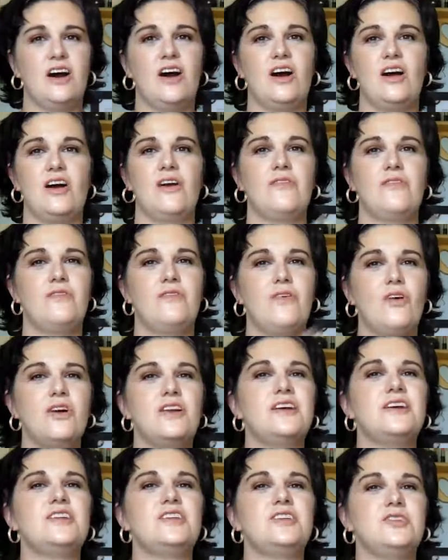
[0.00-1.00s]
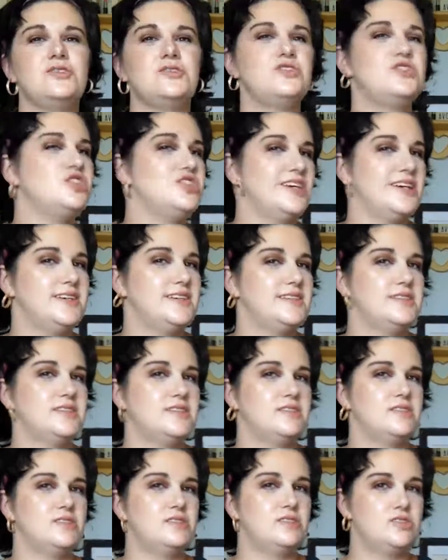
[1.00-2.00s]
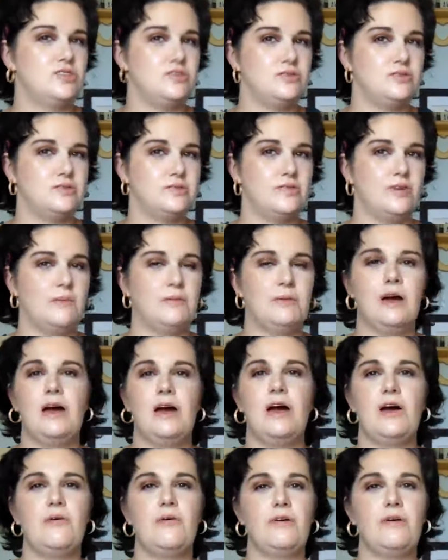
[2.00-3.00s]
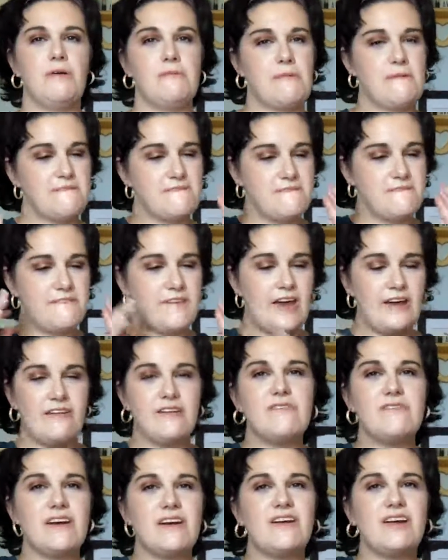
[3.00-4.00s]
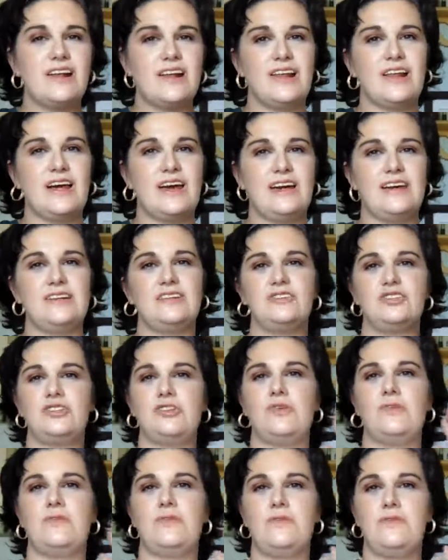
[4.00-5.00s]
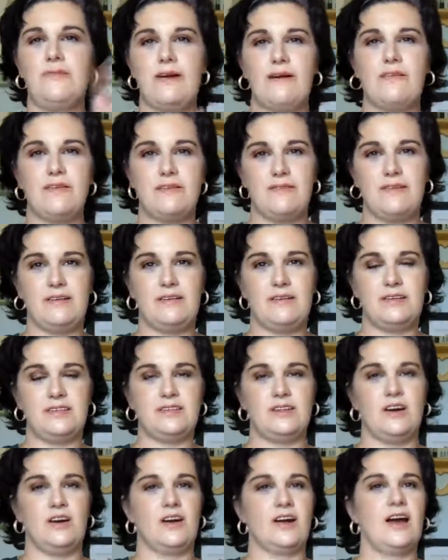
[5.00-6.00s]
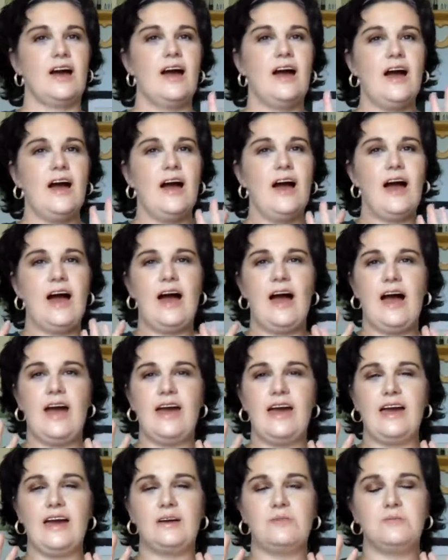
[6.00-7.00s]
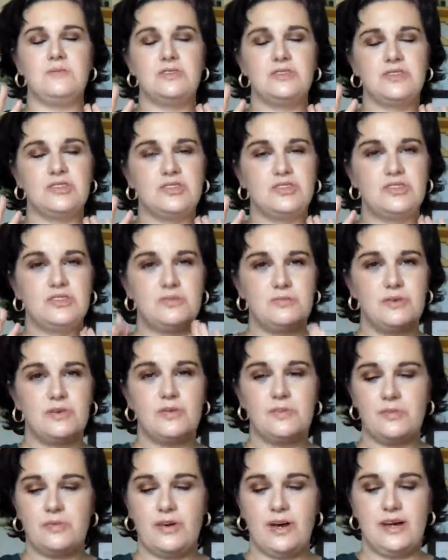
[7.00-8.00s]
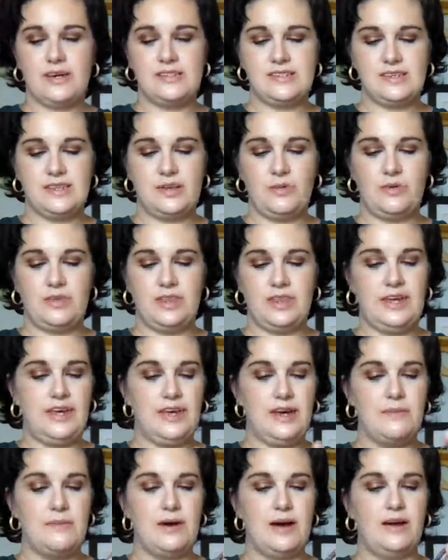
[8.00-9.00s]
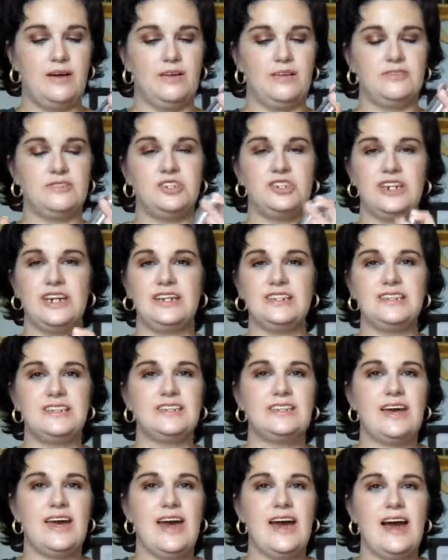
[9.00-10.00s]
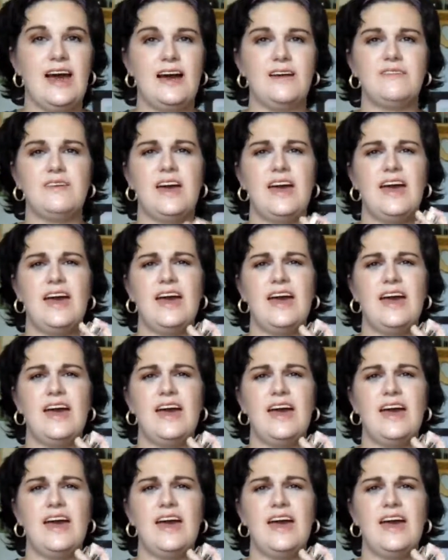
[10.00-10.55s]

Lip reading: are 42 shades to choose from very, very light to very, very dark. I am super impressed with the amount of shades that they have.